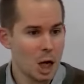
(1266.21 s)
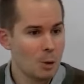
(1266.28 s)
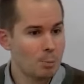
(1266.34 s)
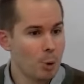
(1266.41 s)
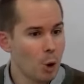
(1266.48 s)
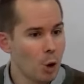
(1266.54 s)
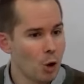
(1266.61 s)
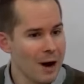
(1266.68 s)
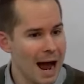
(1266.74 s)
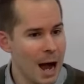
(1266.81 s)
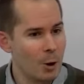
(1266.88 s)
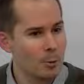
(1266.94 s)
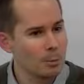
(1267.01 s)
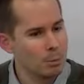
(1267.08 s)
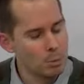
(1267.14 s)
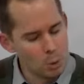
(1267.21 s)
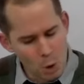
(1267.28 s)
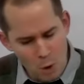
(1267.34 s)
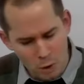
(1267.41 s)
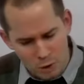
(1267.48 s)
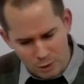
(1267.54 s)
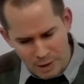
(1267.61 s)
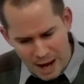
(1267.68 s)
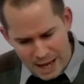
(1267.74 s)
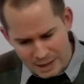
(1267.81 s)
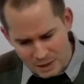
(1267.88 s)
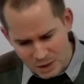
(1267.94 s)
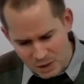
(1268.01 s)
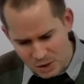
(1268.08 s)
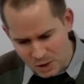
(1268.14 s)
pour out more
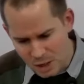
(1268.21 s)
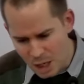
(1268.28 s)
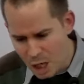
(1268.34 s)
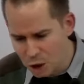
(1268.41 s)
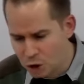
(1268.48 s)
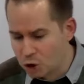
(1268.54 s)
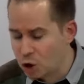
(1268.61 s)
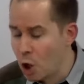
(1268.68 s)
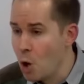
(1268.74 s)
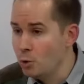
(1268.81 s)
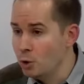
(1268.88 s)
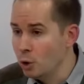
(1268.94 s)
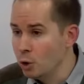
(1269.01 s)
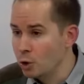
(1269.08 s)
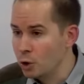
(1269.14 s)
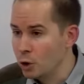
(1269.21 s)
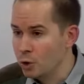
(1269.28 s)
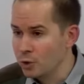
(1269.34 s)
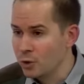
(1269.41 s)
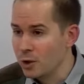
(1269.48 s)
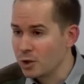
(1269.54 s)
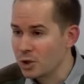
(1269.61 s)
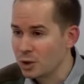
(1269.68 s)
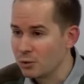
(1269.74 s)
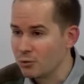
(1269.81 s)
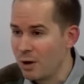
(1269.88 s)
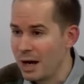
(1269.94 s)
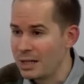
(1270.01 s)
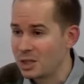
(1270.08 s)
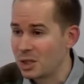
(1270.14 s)
grace, show your goodness and
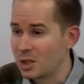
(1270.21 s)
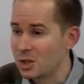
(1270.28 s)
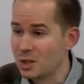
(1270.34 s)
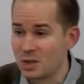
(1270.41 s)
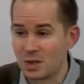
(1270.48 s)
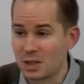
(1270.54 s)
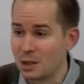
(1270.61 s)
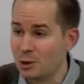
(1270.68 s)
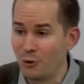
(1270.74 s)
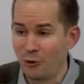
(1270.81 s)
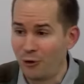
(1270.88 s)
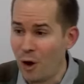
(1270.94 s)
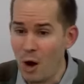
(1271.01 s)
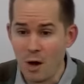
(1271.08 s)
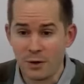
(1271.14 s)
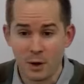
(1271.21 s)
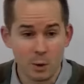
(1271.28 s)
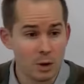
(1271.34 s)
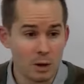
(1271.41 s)
righteousness still further."